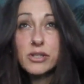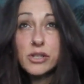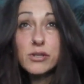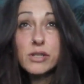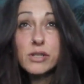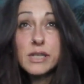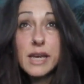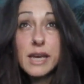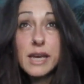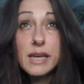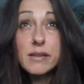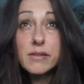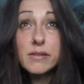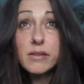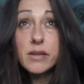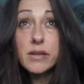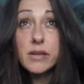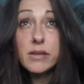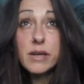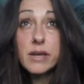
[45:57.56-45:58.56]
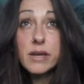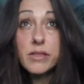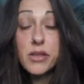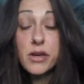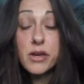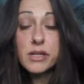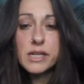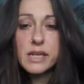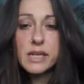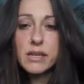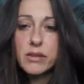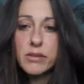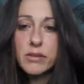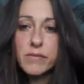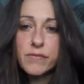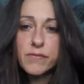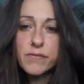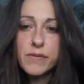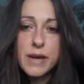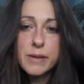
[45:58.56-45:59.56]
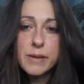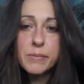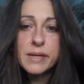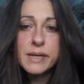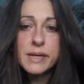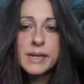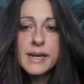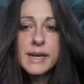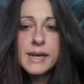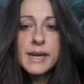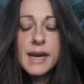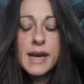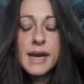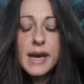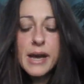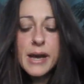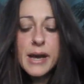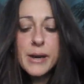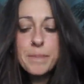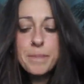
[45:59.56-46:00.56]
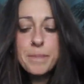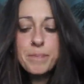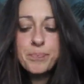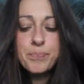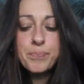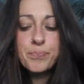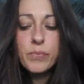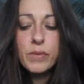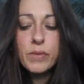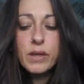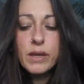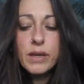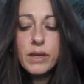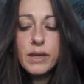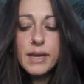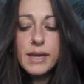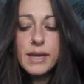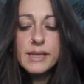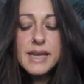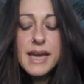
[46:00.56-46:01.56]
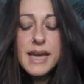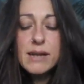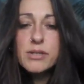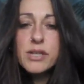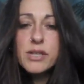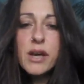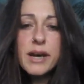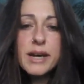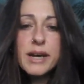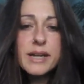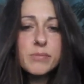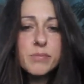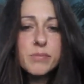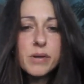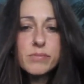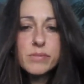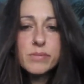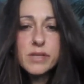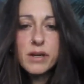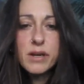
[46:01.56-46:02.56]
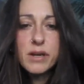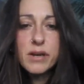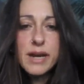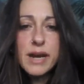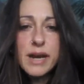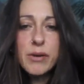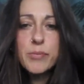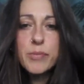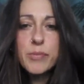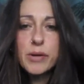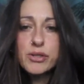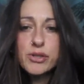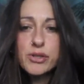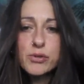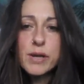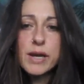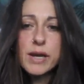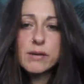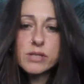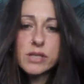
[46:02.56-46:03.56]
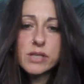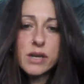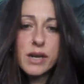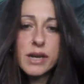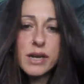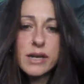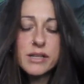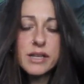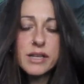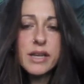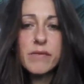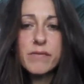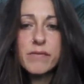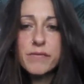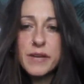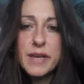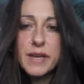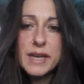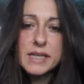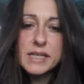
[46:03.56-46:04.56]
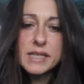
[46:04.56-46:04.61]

Tuesday, the 13th of Feb, is how tired mums are, how emotional, how tired, the comfort